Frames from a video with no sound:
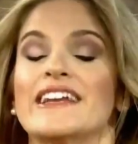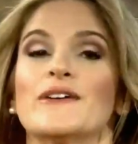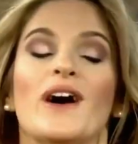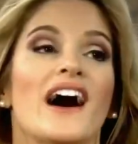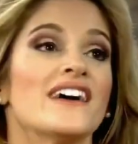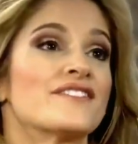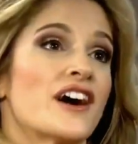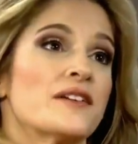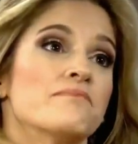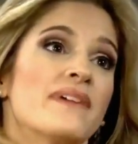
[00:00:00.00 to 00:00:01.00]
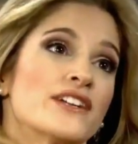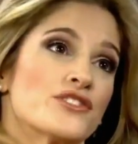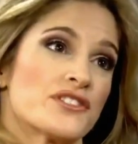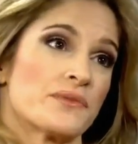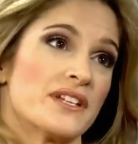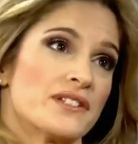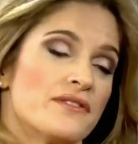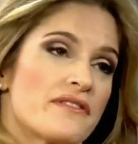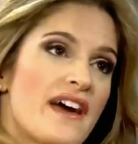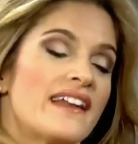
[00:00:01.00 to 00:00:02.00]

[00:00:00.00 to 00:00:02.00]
You know, I've got a major sweet tooth,